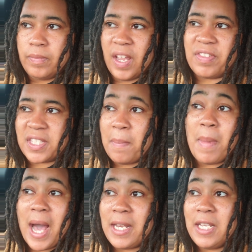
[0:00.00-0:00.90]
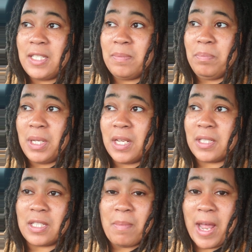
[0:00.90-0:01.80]
If somebody's,
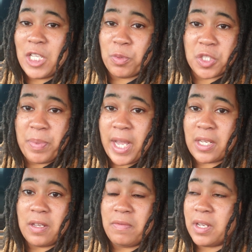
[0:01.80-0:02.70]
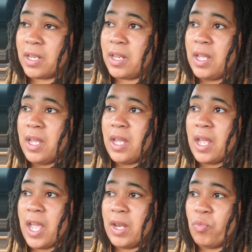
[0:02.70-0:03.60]
because of somebody's perspective
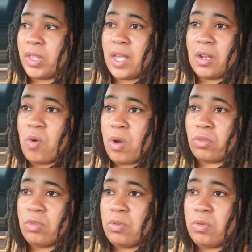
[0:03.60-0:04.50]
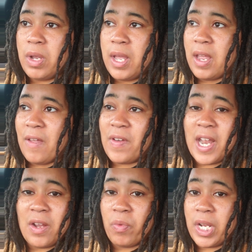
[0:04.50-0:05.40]
and what they're going through, if it
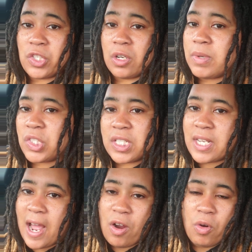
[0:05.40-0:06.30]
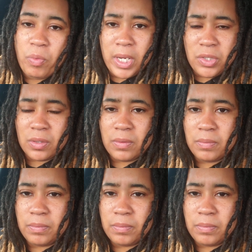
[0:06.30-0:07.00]
ain't reaching them, it's just not going to reach them.